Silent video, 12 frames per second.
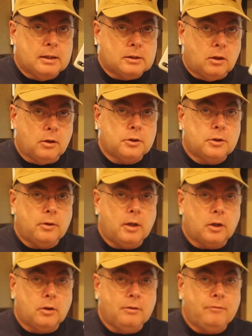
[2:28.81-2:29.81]
As long as you're in
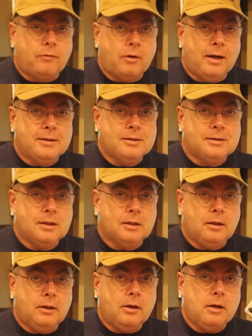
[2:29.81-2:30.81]
a good Verizon
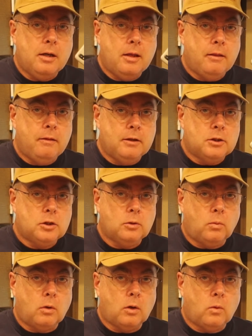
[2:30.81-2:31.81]
signal area, this
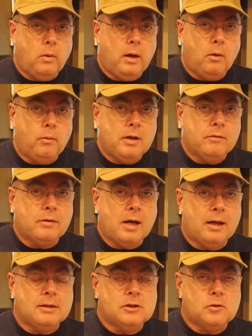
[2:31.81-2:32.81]
should work well. We have
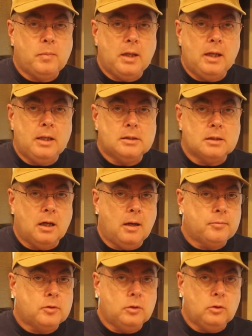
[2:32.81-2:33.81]
gotten speeds
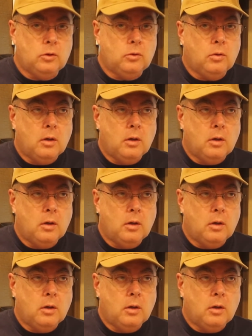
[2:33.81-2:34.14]
up to